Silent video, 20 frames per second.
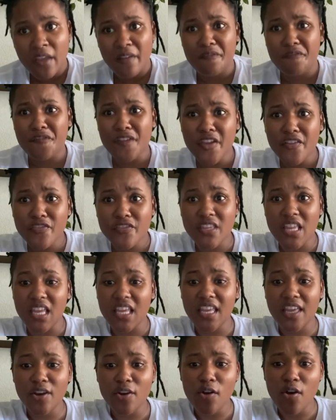50? You
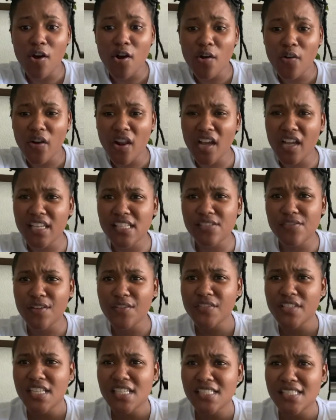know how long is
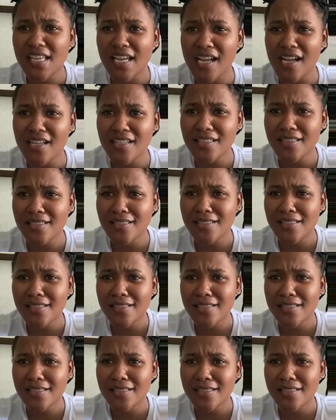15 seconds?